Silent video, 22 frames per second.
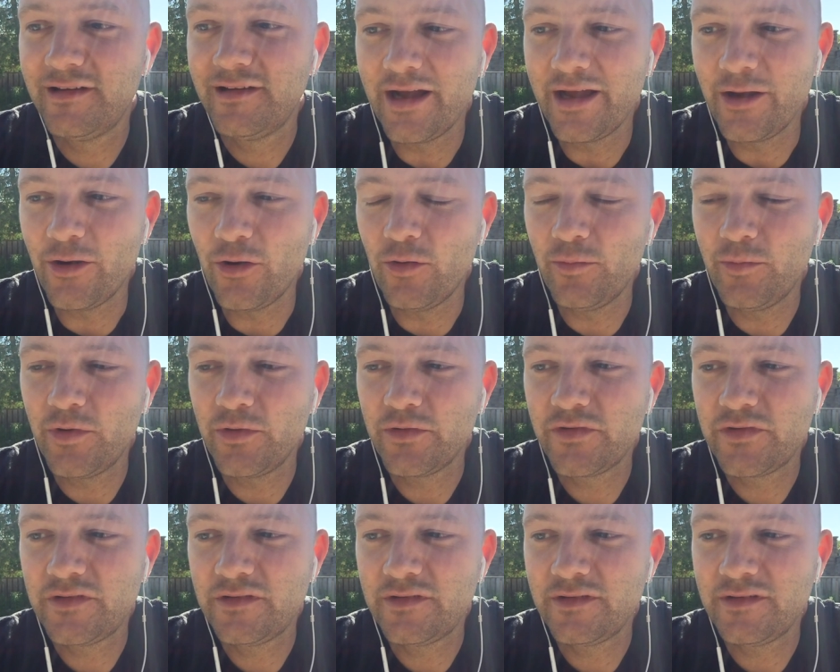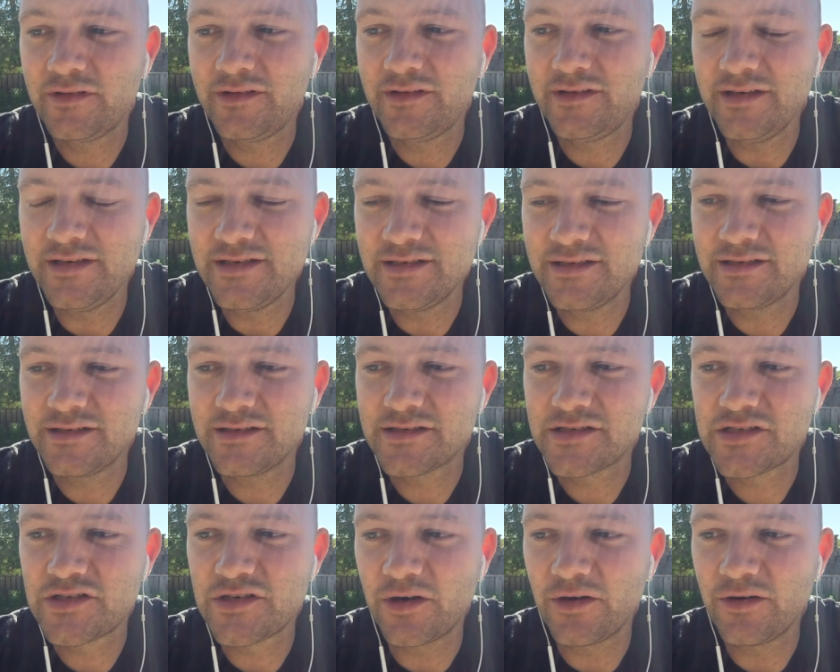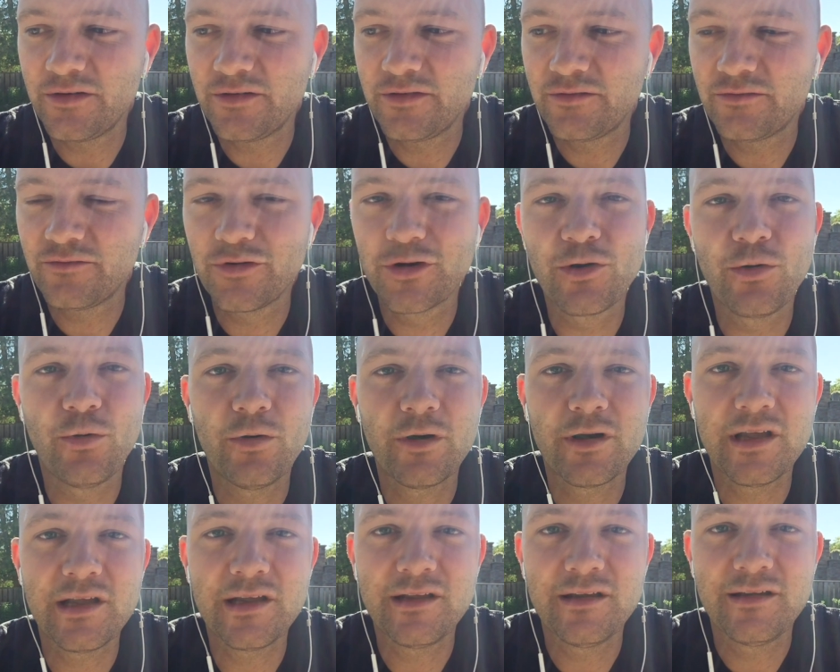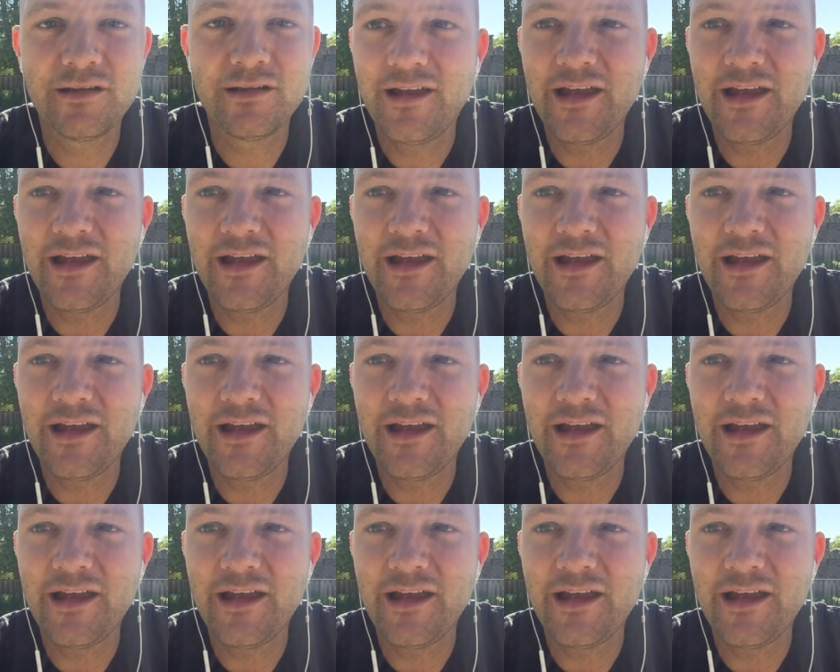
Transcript: I almost didn't start recording.